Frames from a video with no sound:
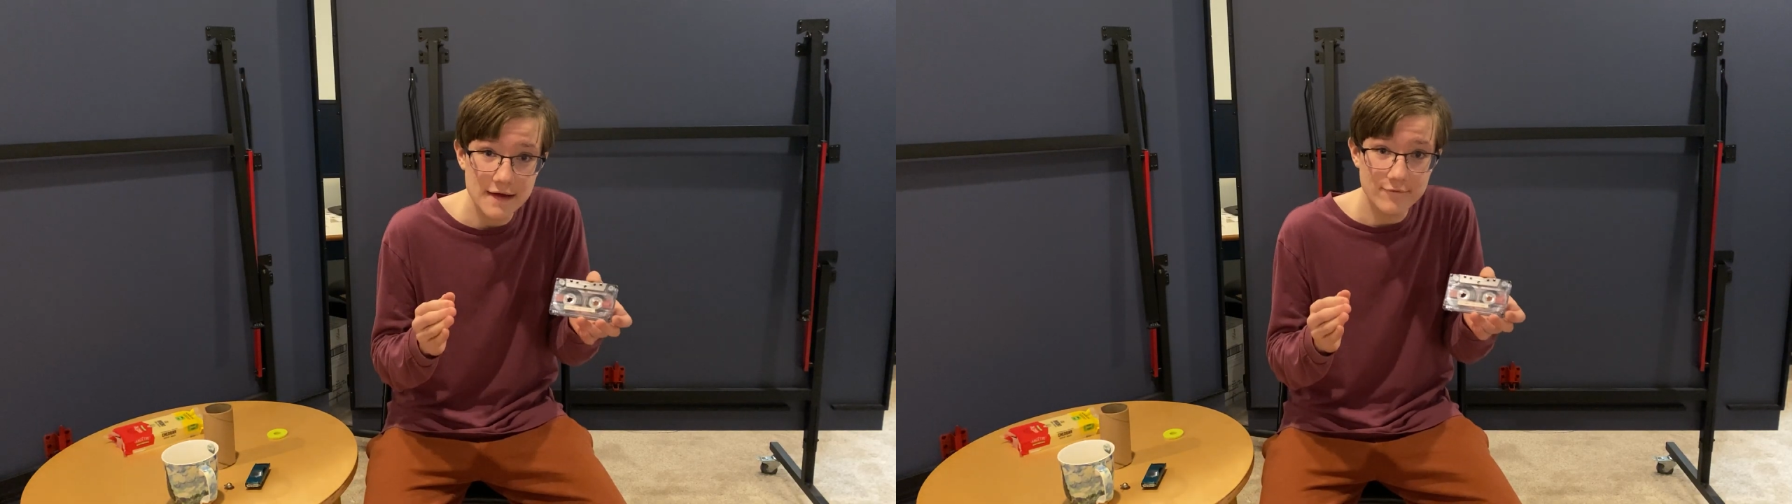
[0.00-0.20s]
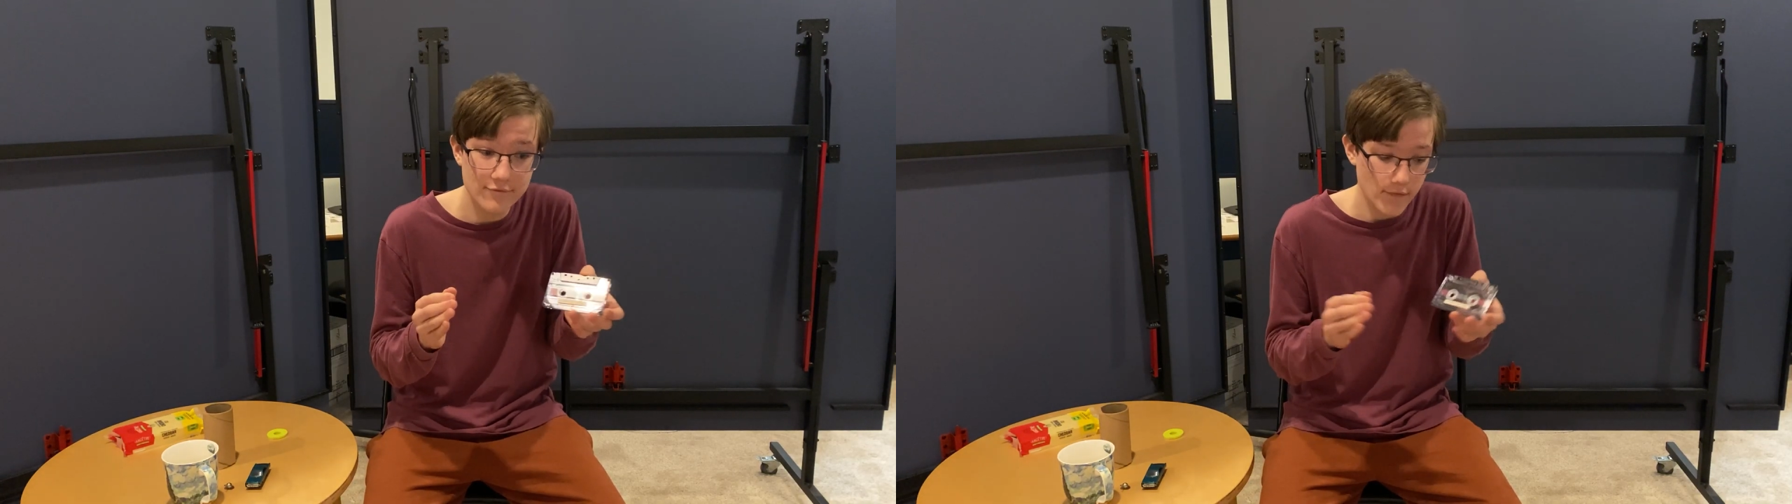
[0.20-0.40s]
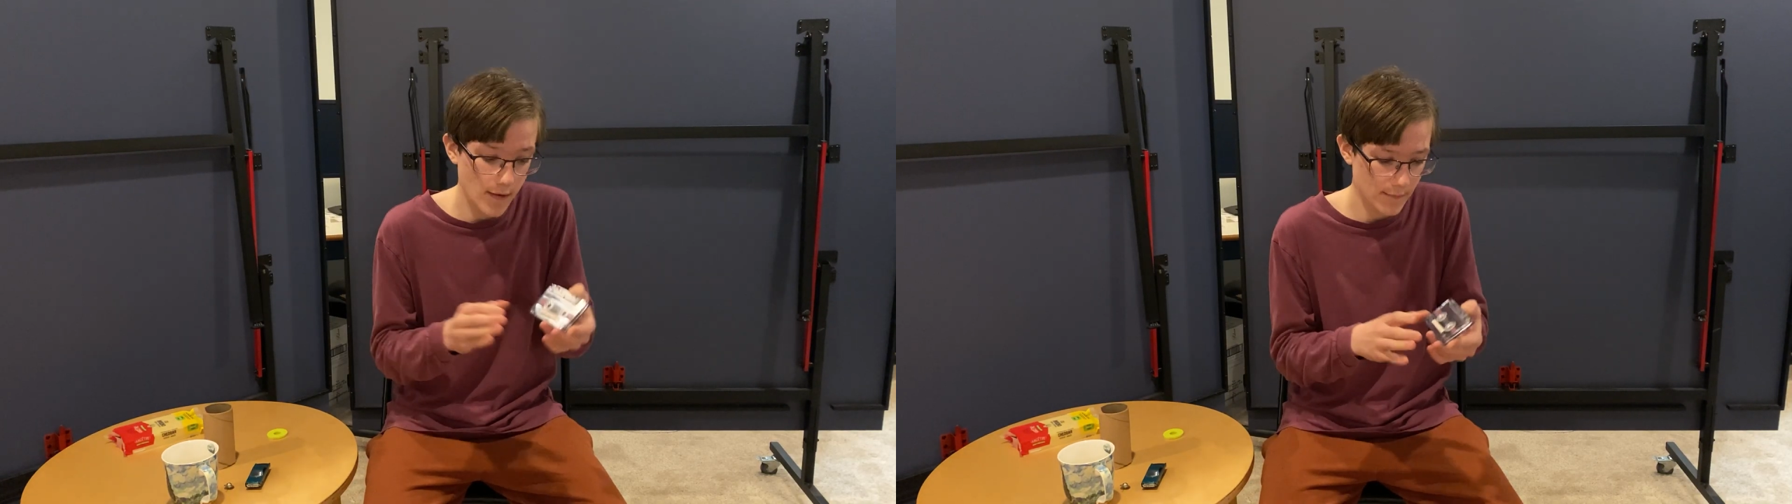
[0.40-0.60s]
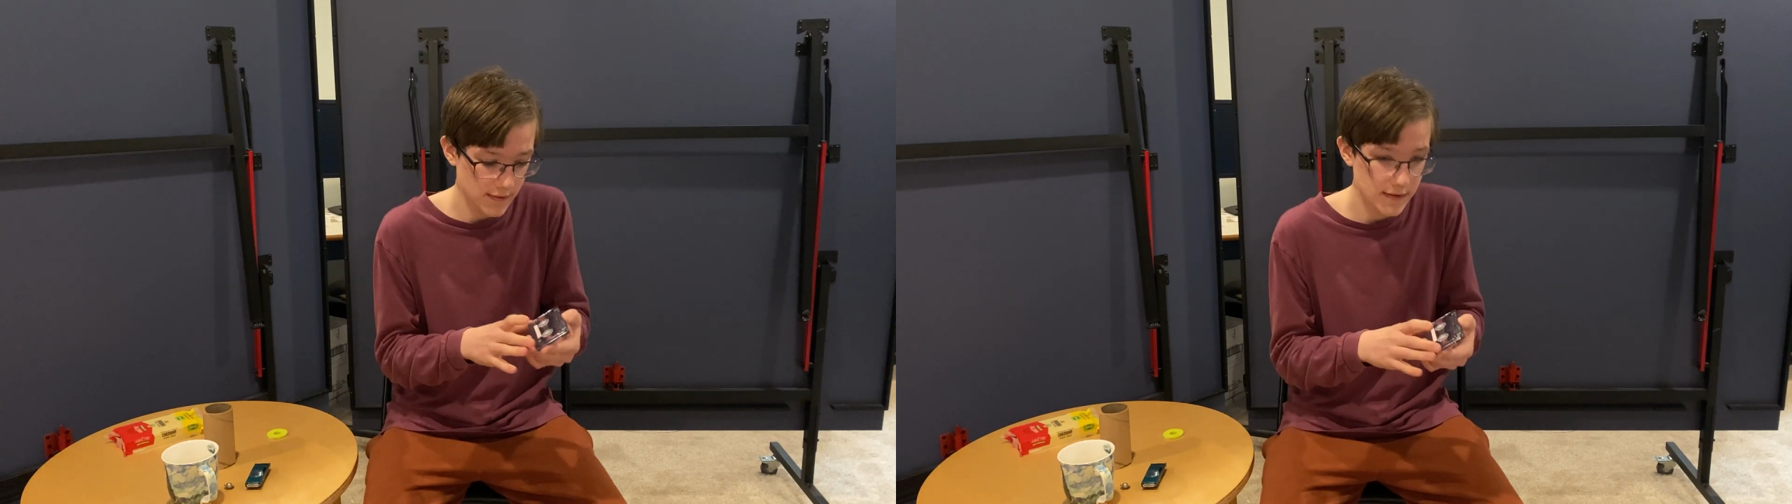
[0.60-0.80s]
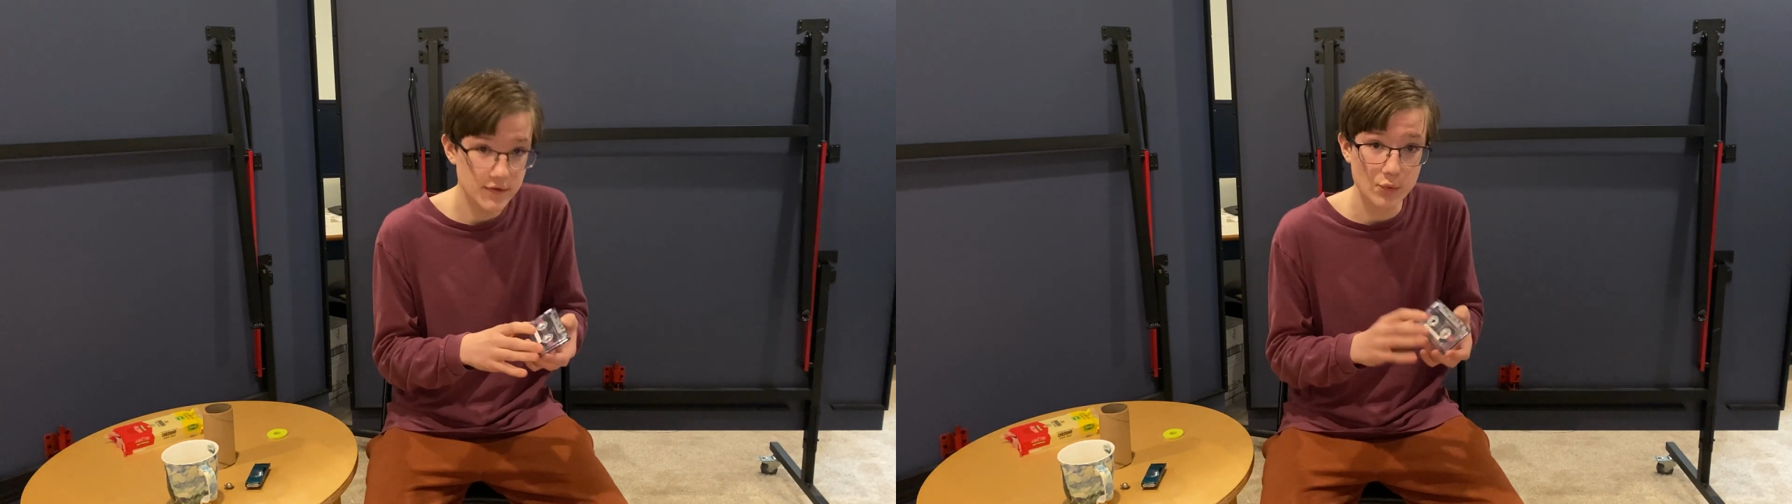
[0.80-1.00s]
from
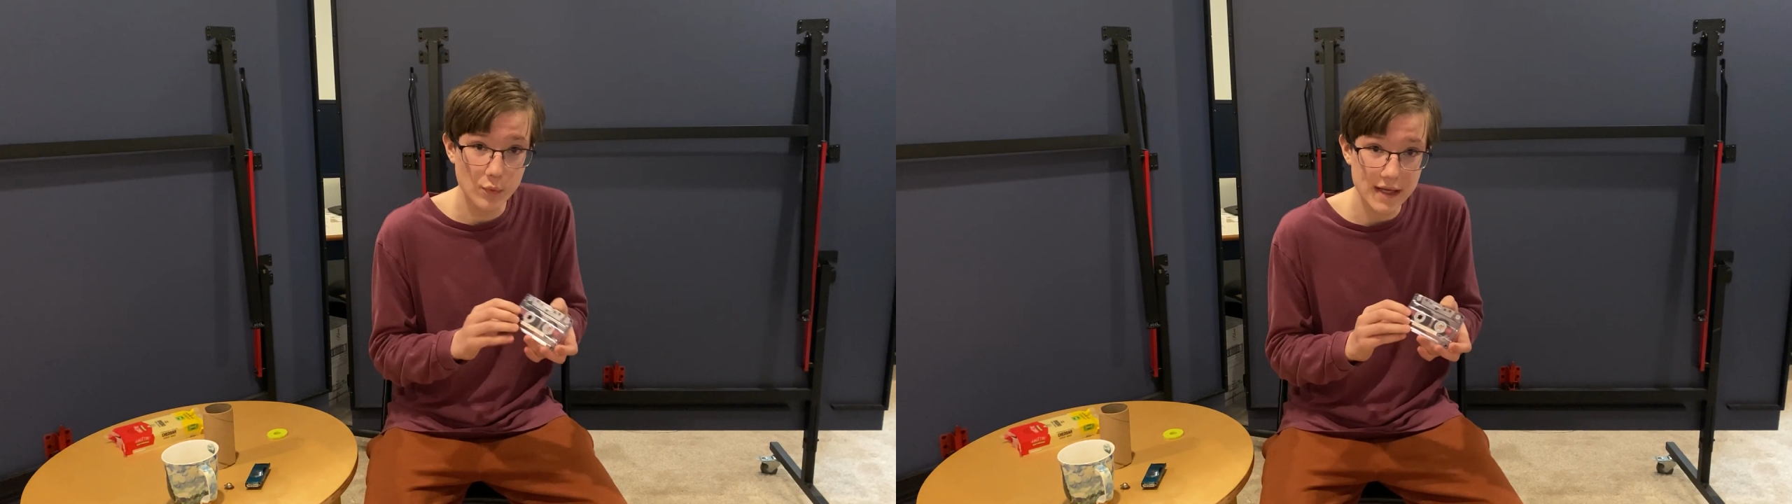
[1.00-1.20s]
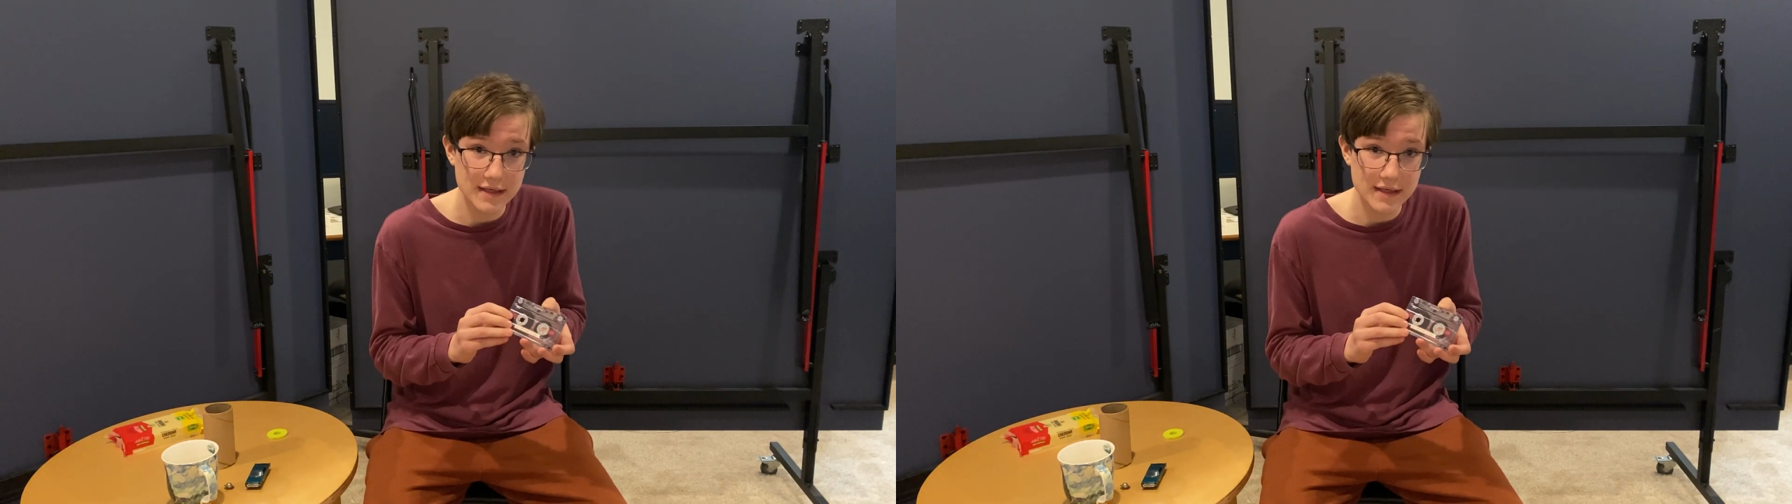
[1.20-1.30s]
the wind.